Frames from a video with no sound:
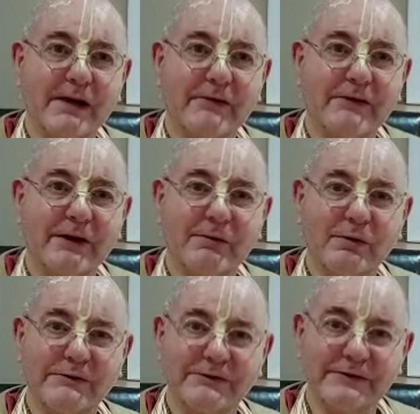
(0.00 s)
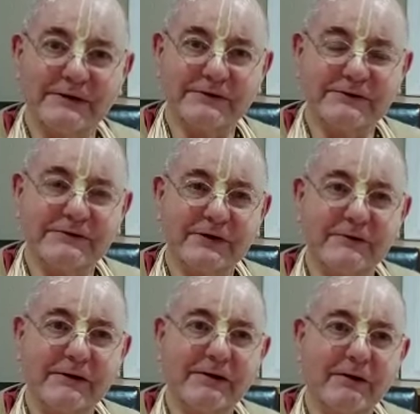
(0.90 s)
that it wasn't
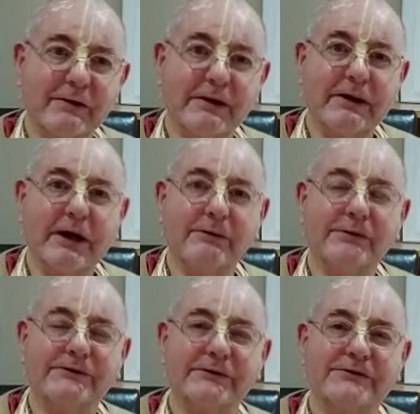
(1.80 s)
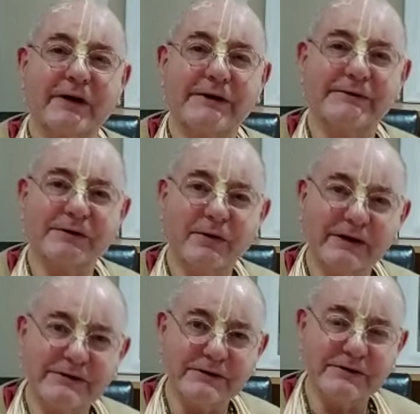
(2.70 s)
necessary, or it was a
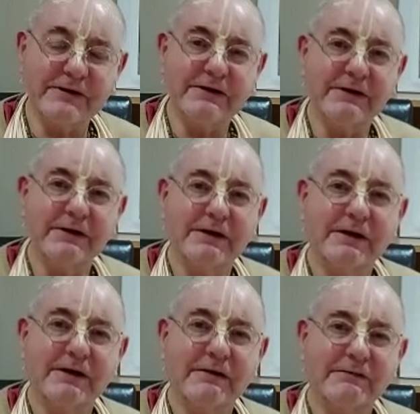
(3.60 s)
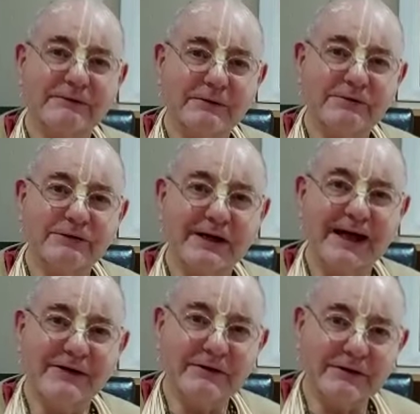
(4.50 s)
transgression of social
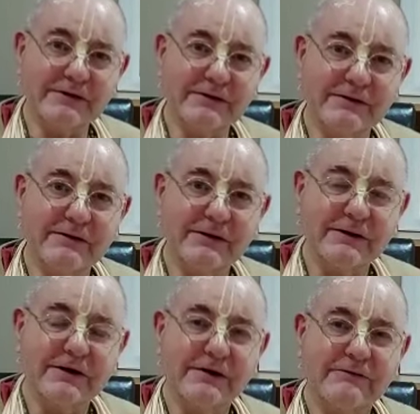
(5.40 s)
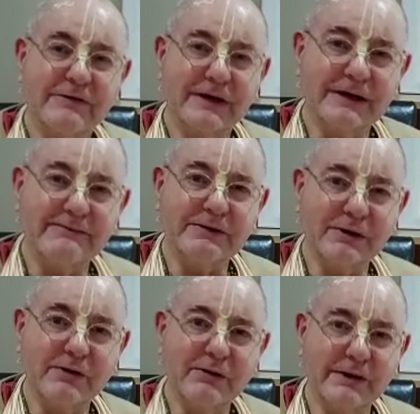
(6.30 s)
etiquette for him to
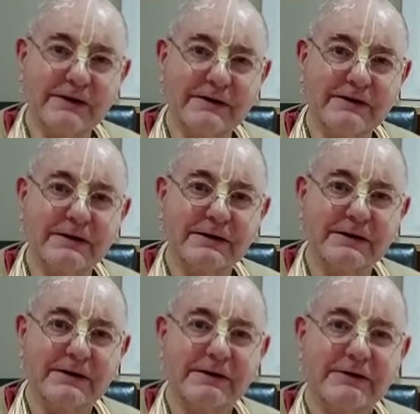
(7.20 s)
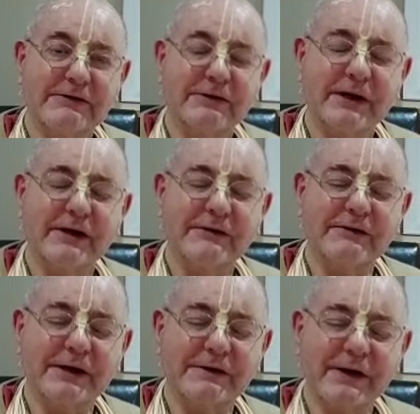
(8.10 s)
go in and
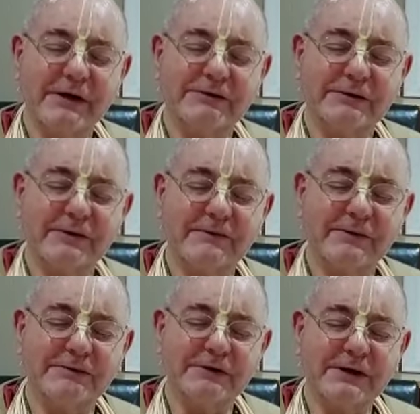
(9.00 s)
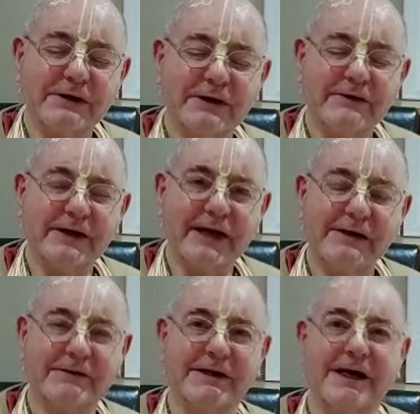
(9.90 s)
take darshan of Lord Jagannath, then how
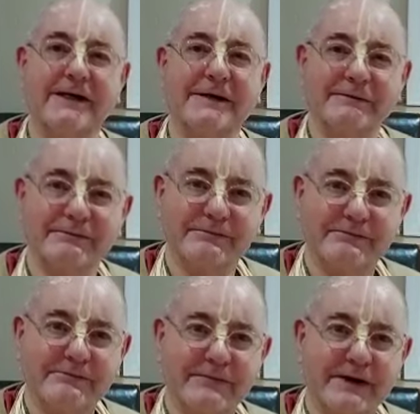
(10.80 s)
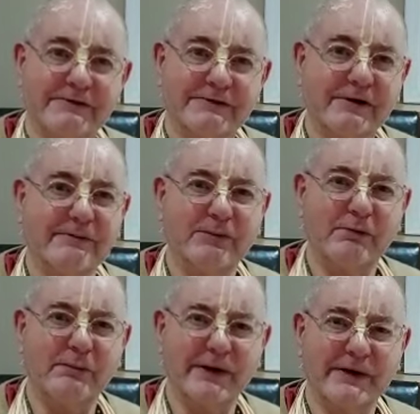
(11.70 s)
can I? It's not
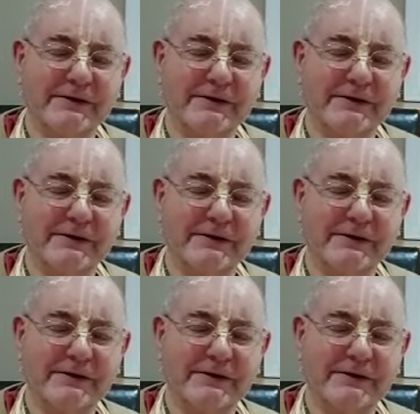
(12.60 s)
appropriate.